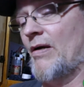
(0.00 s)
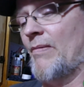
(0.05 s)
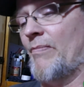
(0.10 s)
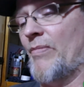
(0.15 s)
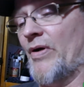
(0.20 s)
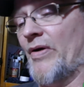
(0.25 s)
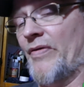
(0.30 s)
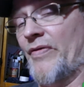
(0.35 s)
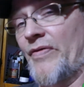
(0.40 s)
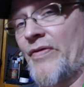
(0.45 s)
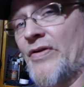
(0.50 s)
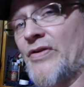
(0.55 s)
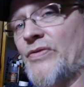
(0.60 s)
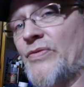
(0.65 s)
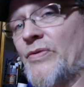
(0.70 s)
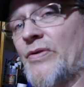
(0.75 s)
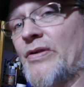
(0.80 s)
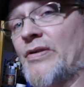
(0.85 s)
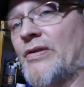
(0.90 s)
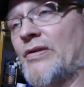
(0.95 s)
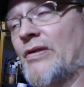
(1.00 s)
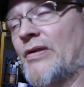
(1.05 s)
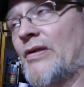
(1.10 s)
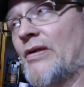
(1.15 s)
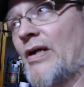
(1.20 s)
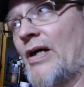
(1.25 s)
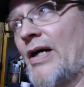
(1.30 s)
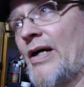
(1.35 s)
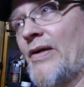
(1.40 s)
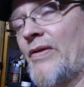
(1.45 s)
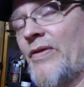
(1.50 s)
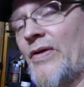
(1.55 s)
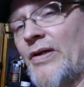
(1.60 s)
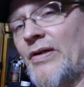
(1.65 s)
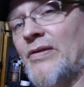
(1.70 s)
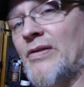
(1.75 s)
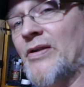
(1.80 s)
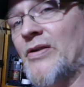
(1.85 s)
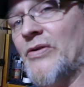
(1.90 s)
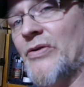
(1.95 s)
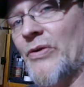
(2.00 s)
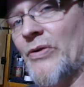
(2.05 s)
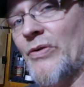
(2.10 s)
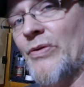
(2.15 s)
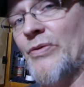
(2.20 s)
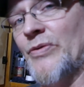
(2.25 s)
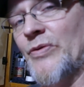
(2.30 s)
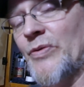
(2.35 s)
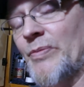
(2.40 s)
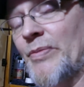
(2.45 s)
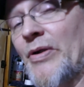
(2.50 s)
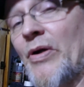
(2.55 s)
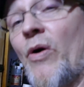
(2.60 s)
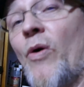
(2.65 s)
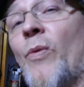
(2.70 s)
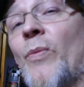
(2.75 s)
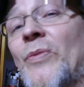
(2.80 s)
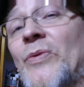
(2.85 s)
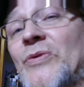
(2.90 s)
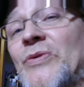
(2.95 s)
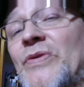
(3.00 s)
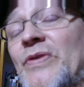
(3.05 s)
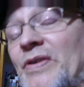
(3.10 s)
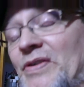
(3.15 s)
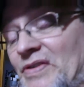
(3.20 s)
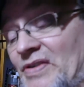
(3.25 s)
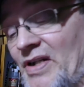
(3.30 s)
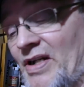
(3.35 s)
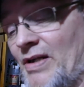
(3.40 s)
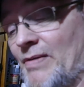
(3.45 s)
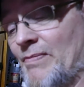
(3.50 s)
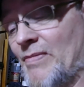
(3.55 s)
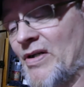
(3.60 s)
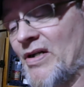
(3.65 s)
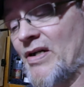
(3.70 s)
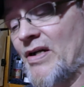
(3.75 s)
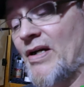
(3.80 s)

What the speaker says: but this one, I think the internals would be almost the same.